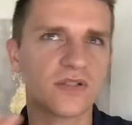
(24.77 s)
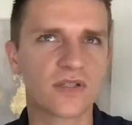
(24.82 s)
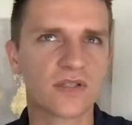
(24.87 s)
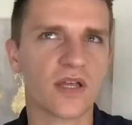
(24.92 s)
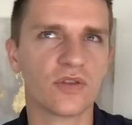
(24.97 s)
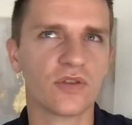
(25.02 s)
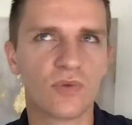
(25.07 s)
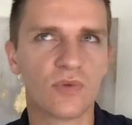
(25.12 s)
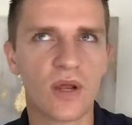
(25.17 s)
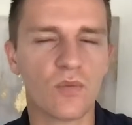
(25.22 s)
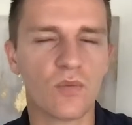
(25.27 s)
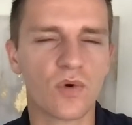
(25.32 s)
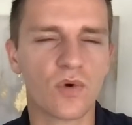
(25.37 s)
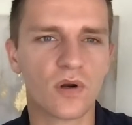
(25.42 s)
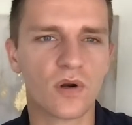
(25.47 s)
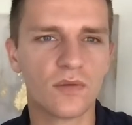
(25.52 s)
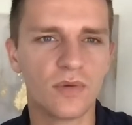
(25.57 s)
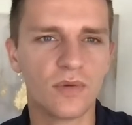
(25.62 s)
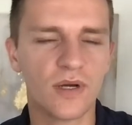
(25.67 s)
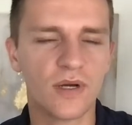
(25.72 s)
not the right
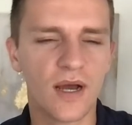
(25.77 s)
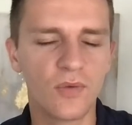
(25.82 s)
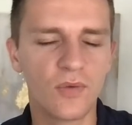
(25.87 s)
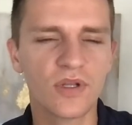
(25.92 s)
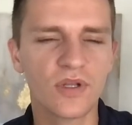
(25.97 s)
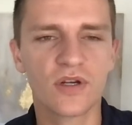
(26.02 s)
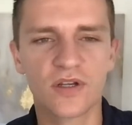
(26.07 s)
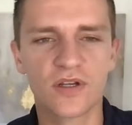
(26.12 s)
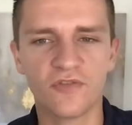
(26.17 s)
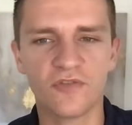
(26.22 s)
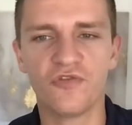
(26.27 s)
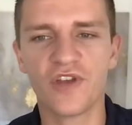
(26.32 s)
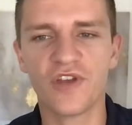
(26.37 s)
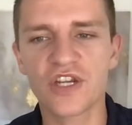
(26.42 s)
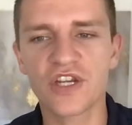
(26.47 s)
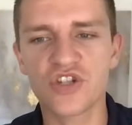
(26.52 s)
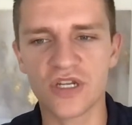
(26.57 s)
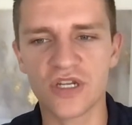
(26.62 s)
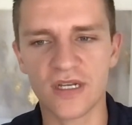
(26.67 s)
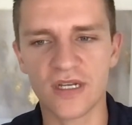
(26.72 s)
word, but I want to hear
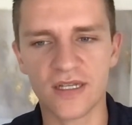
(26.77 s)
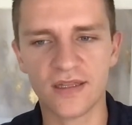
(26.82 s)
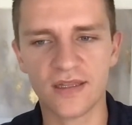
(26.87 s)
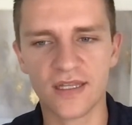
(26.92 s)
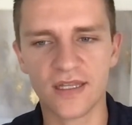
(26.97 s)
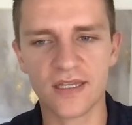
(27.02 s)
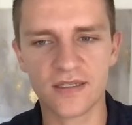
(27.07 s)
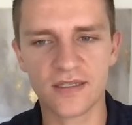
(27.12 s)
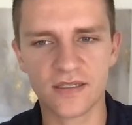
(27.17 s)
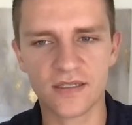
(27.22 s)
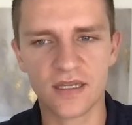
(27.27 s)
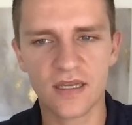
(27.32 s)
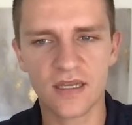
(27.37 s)
conviction at least.